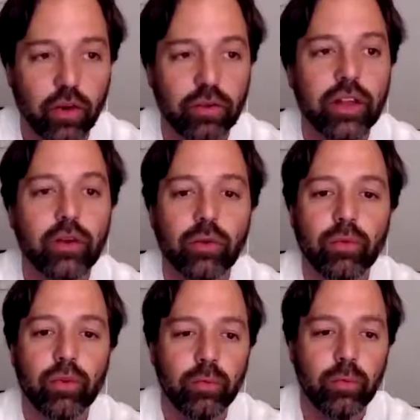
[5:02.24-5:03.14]
little
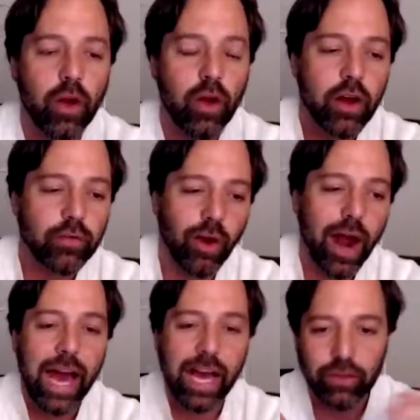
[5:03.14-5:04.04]
room for
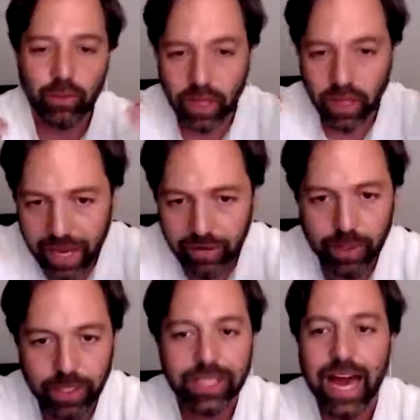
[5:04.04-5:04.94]
actual
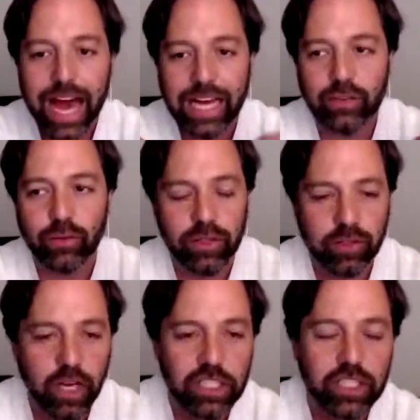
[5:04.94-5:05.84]
engagement and actual
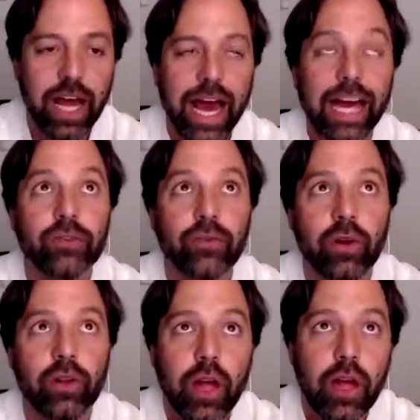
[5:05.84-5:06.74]
discussion,
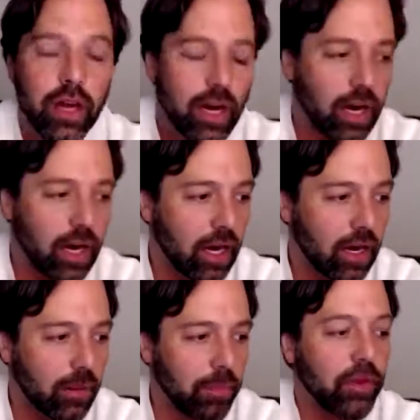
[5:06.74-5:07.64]
actual
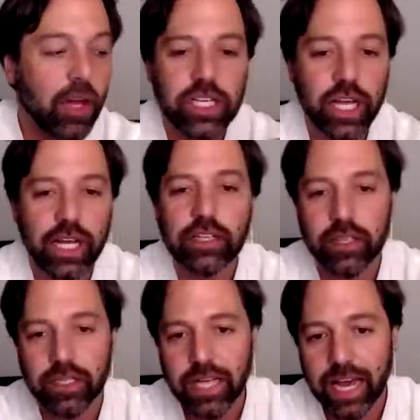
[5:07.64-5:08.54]
plunging into
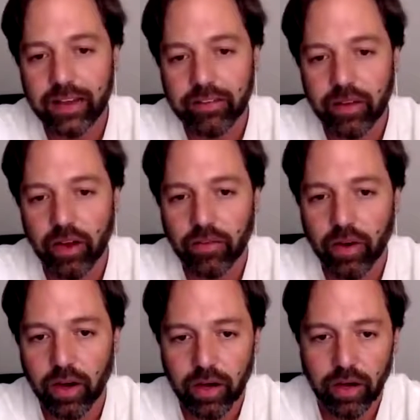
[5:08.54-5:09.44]
the text
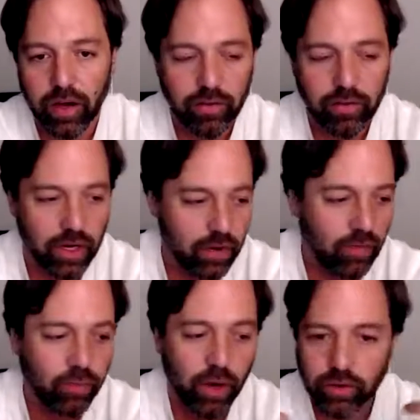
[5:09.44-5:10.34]
of
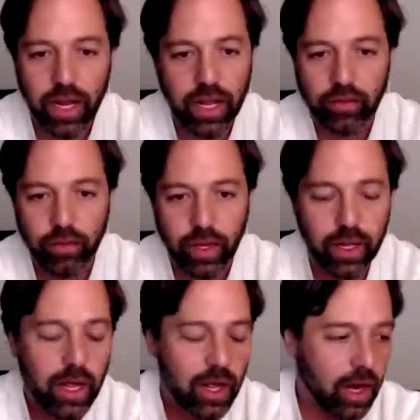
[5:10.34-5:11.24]
Western history,
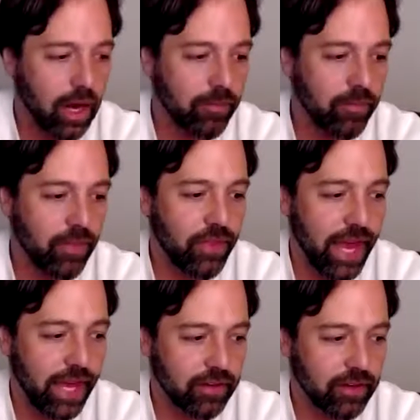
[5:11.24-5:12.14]

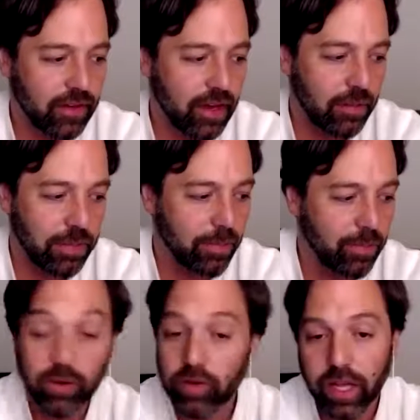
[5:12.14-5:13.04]
that people
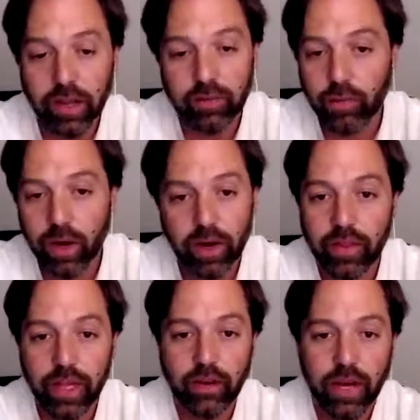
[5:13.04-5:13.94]
are looking for it on
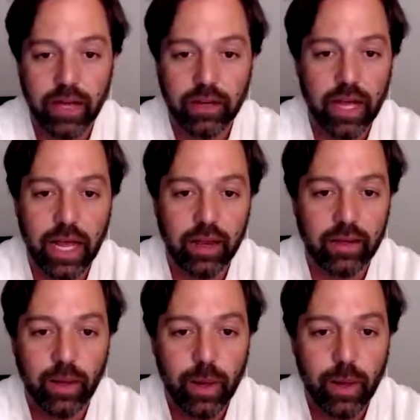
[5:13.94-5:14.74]
the internet. And